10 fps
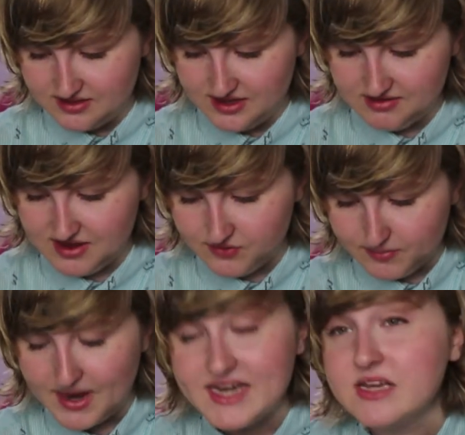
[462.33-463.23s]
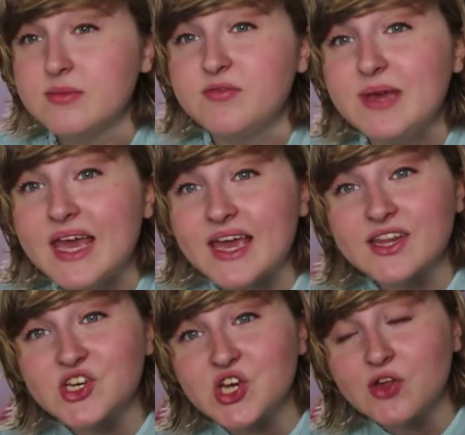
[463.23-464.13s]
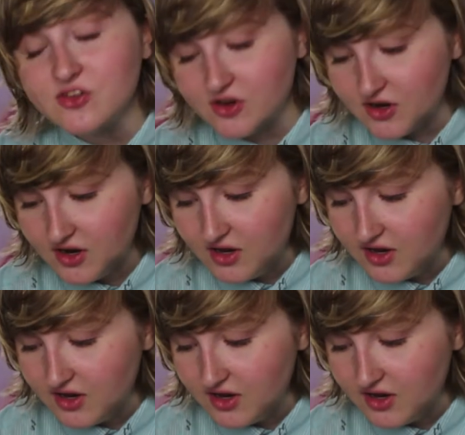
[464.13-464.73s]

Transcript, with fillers: things that remind him of being in the shelter,